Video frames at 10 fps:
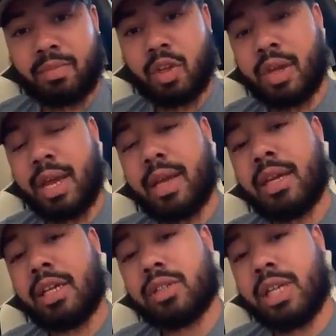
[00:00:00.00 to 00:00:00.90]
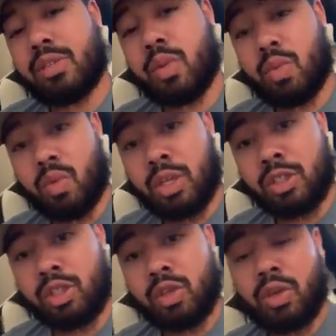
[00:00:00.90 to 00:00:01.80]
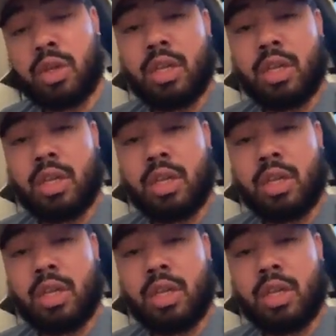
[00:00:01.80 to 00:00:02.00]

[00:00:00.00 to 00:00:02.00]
Okay. So that's what we want to do.